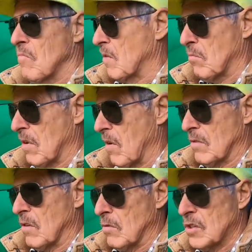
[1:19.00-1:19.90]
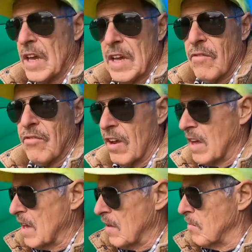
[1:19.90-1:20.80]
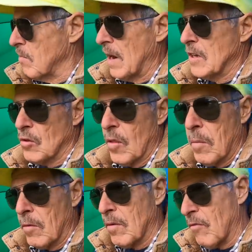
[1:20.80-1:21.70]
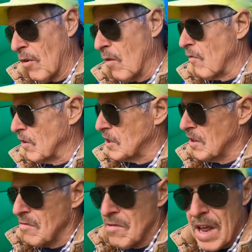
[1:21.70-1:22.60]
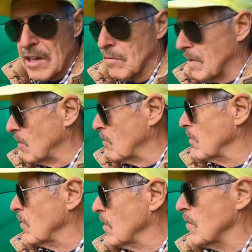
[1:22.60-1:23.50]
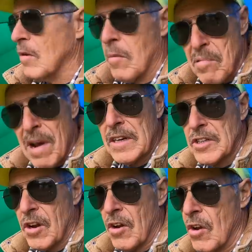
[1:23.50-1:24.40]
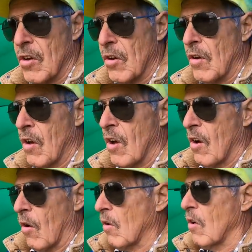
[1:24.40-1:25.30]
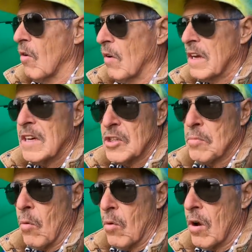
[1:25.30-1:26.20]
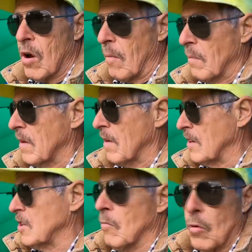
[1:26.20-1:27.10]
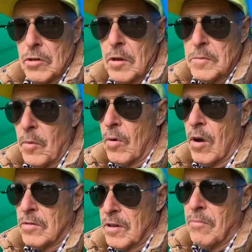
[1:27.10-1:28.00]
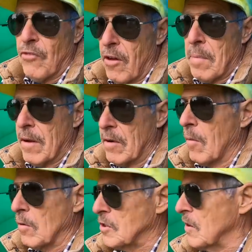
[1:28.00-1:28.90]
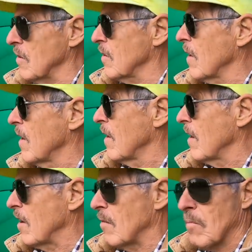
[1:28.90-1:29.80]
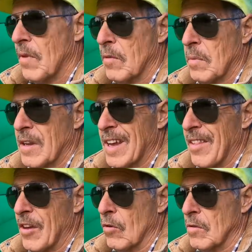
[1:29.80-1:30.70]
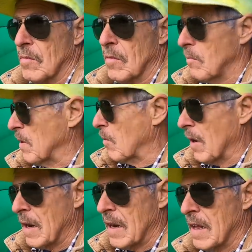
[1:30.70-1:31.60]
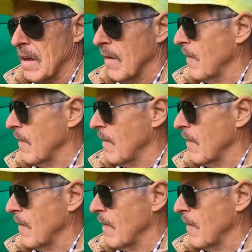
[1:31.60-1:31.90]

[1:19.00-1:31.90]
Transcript: you know, sinking flake, pellets on the bottom, float fishing, ledgering. You can practice and learn on light, small carp. And some not so small carp, some five pound upwards, you know. Um, that's better get the odd big one in here.